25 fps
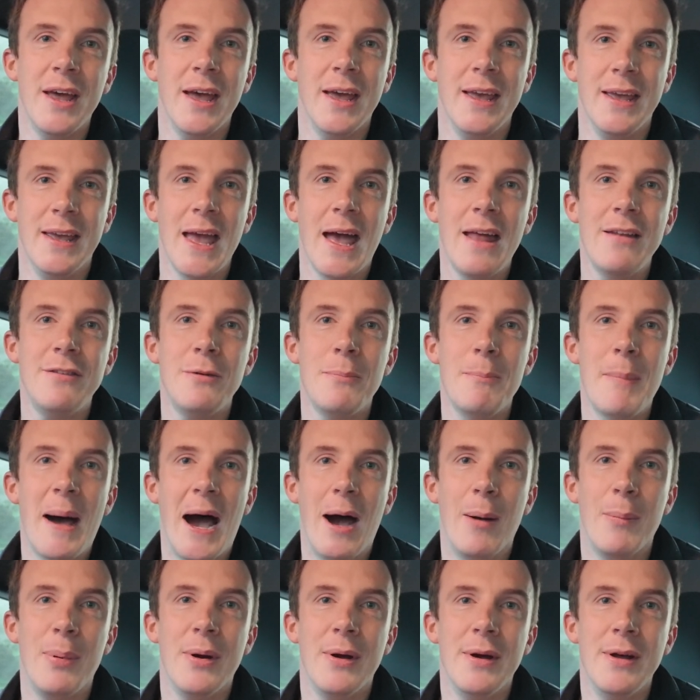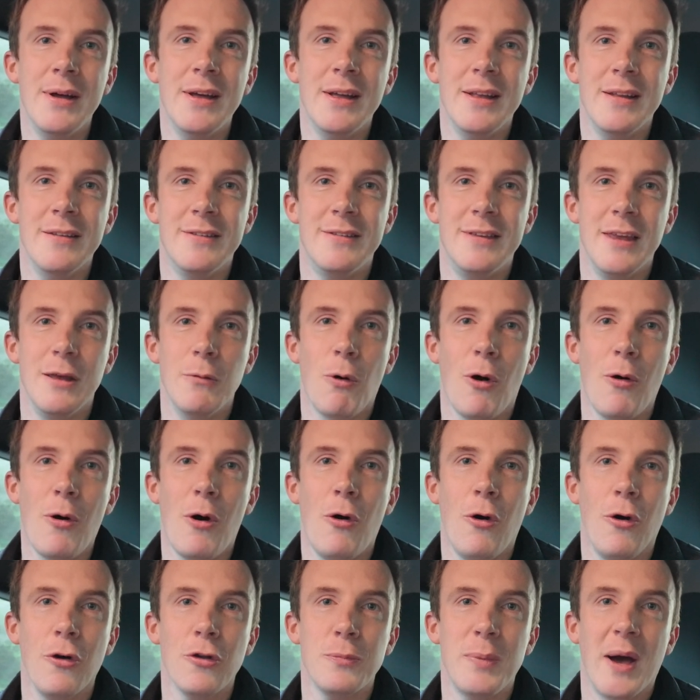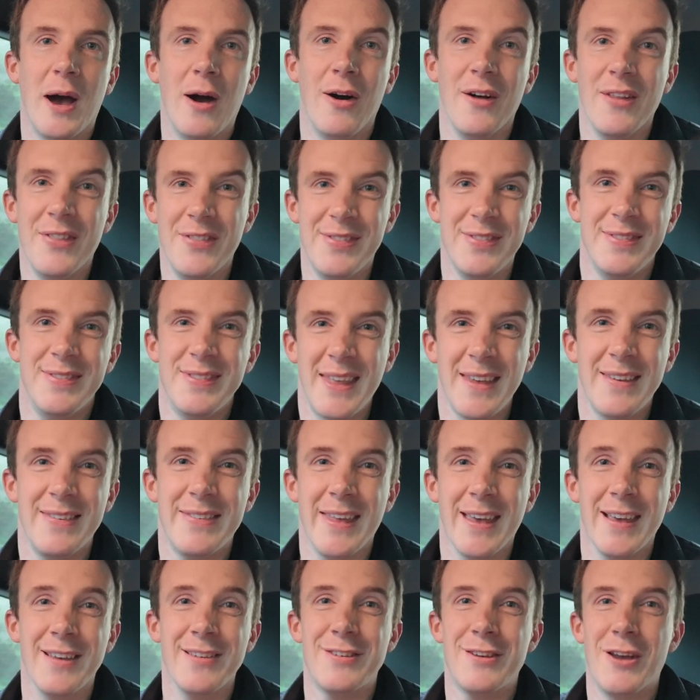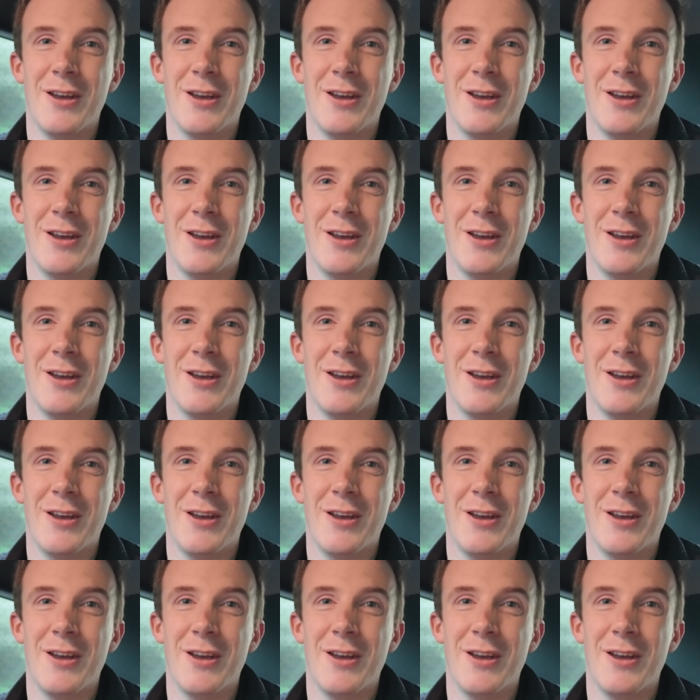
and get to MAP and see what horsepower this thing's